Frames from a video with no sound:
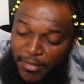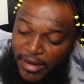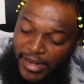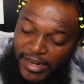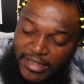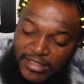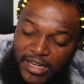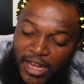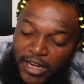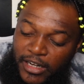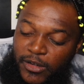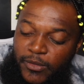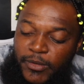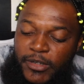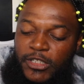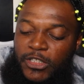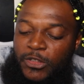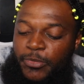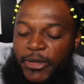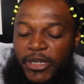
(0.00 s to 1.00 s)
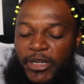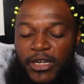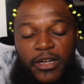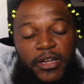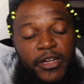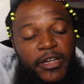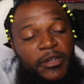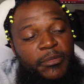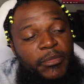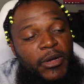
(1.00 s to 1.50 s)
man, they talking real spit
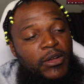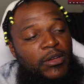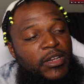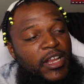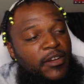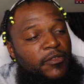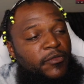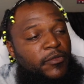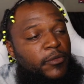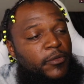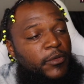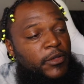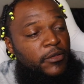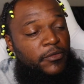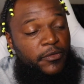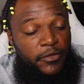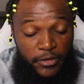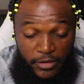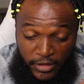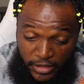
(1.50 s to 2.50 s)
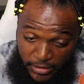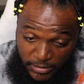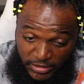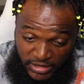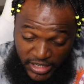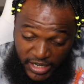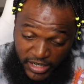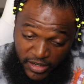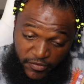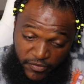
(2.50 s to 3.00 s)
on here, bro. Like for real. You know what I'm
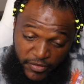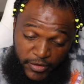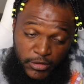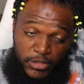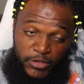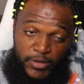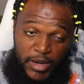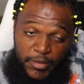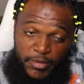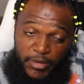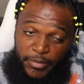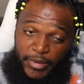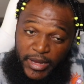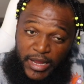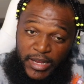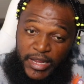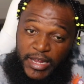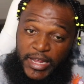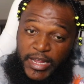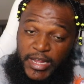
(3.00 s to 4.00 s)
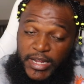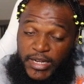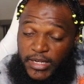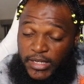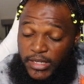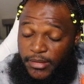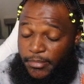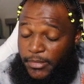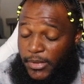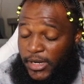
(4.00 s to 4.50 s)
saying? If he was rapping about
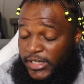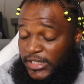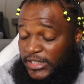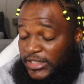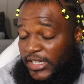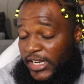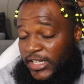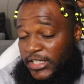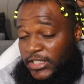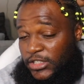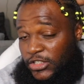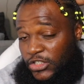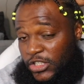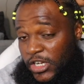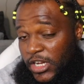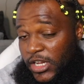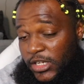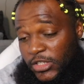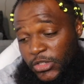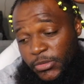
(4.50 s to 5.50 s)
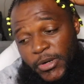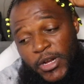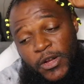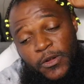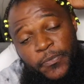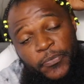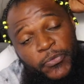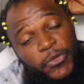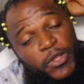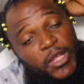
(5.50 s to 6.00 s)
money, sex, and drugs,
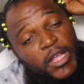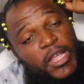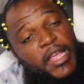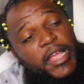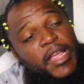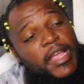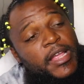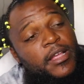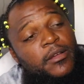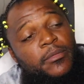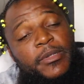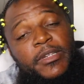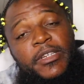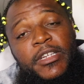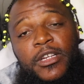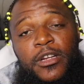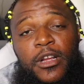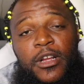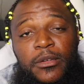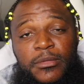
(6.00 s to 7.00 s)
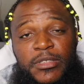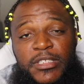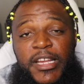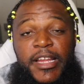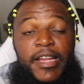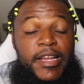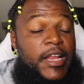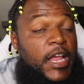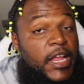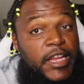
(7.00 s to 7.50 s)
bro, he'll be, you know what I'm
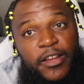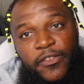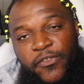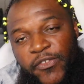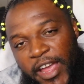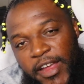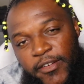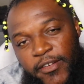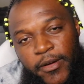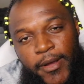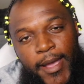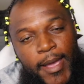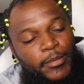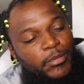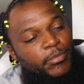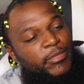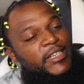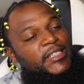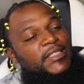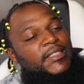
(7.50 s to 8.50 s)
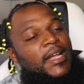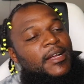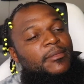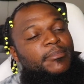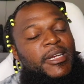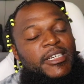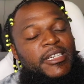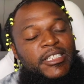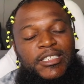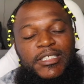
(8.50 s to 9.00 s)
saying, your favorite rapper. But he
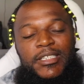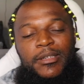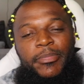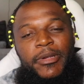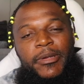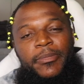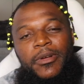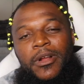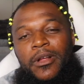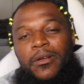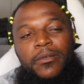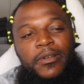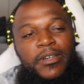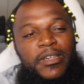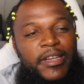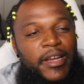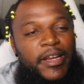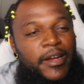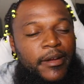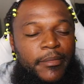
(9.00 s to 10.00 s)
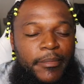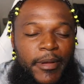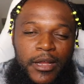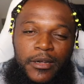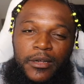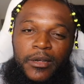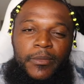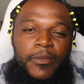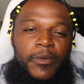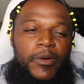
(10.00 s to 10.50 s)
talking about shit people don't want to care
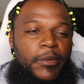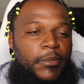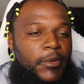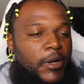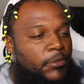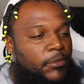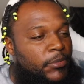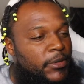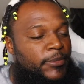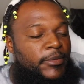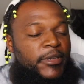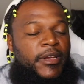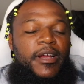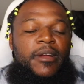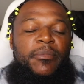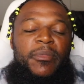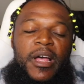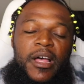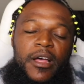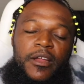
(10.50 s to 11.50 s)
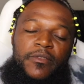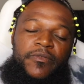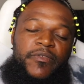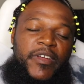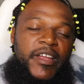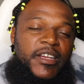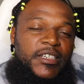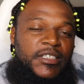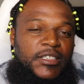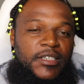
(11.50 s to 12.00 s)
about no more, bro. People care about all the
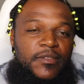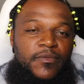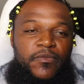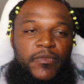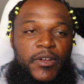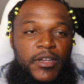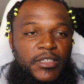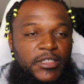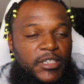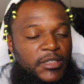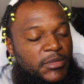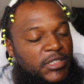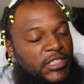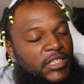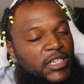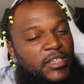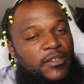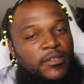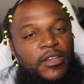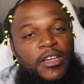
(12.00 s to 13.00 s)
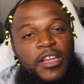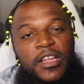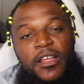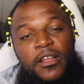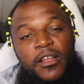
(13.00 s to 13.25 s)
fake shit and fucked up shit and